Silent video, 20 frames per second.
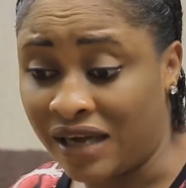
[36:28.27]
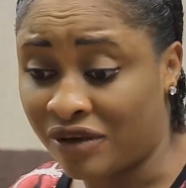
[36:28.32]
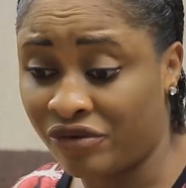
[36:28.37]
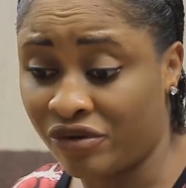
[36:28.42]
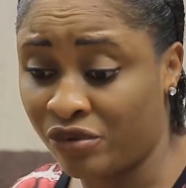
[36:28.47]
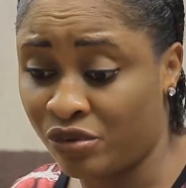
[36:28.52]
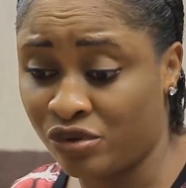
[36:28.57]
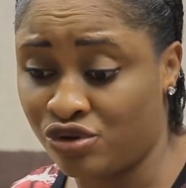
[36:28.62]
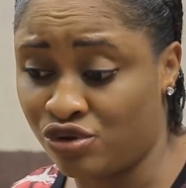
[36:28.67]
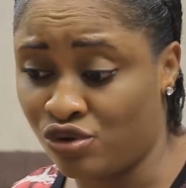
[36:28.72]
I
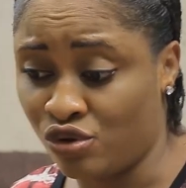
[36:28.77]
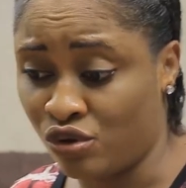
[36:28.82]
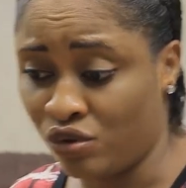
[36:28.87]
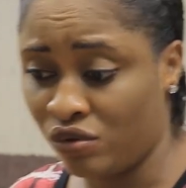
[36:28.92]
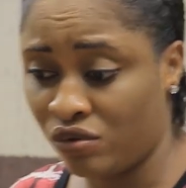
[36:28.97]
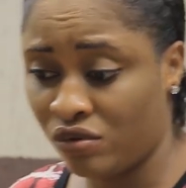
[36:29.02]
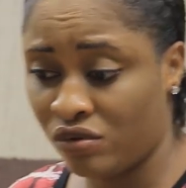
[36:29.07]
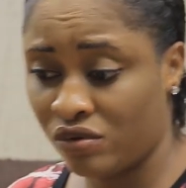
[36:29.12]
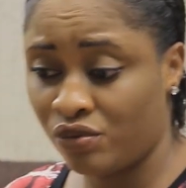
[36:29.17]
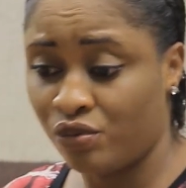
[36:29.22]
agree with
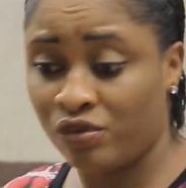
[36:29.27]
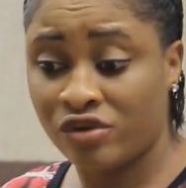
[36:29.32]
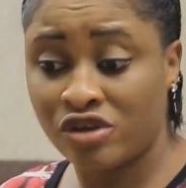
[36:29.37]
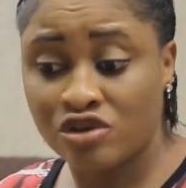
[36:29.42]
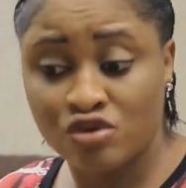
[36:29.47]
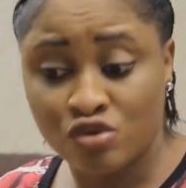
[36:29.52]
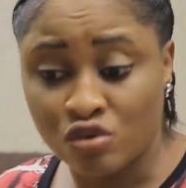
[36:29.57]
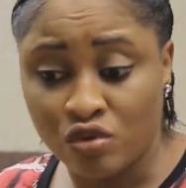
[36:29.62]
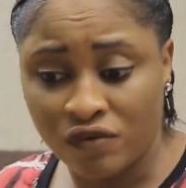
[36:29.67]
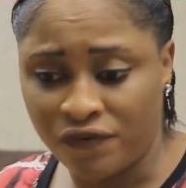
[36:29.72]
you. We
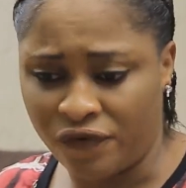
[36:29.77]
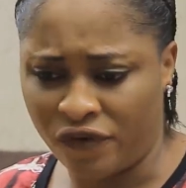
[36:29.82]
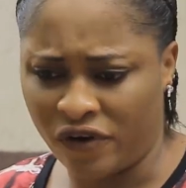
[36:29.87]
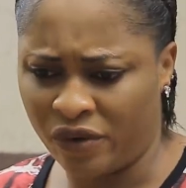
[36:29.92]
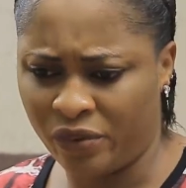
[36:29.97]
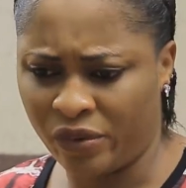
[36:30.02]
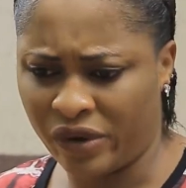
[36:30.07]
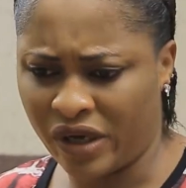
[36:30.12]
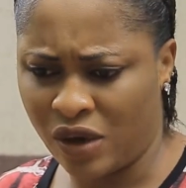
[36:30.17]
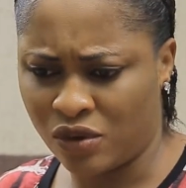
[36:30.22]
need to look for
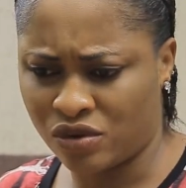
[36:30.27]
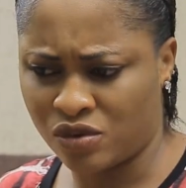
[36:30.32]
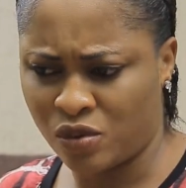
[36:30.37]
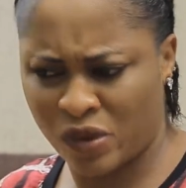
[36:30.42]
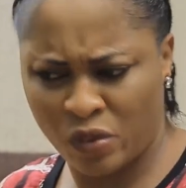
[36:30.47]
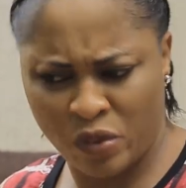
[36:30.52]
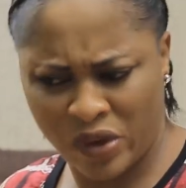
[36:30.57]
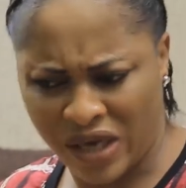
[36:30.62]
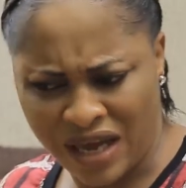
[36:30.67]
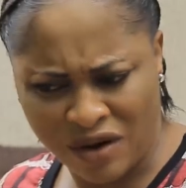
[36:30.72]
a way out.
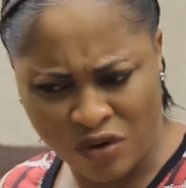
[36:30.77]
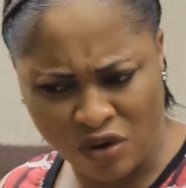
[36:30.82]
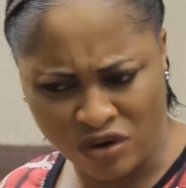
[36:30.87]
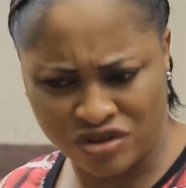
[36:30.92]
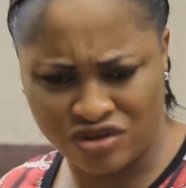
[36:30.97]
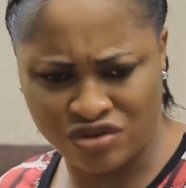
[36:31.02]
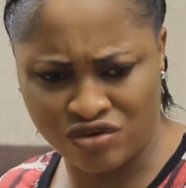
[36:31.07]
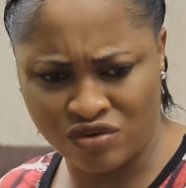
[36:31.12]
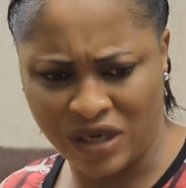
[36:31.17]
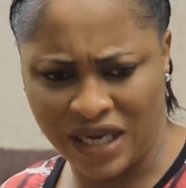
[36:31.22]
We can't
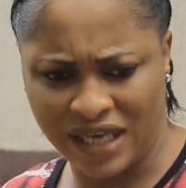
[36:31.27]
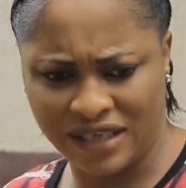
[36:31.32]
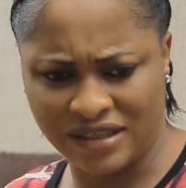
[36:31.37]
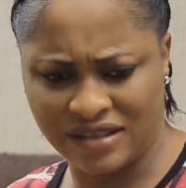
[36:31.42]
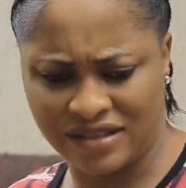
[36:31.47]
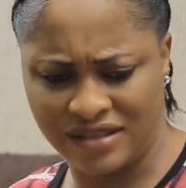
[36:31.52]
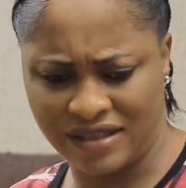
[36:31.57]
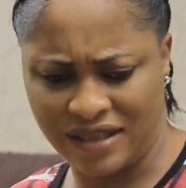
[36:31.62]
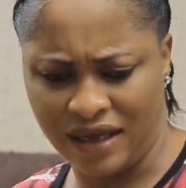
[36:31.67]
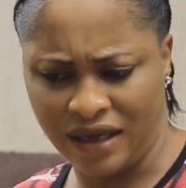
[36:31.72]
continue like
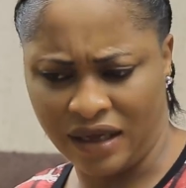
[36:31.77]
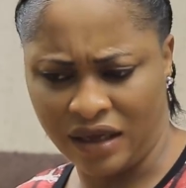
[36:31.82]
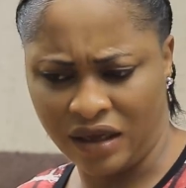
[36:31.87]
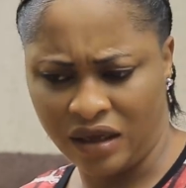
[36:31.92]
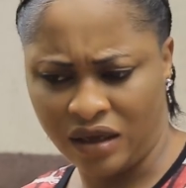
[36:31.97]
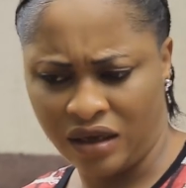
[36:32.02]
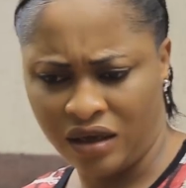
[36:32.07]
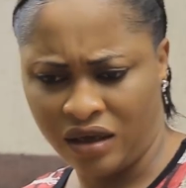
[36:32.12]
this now.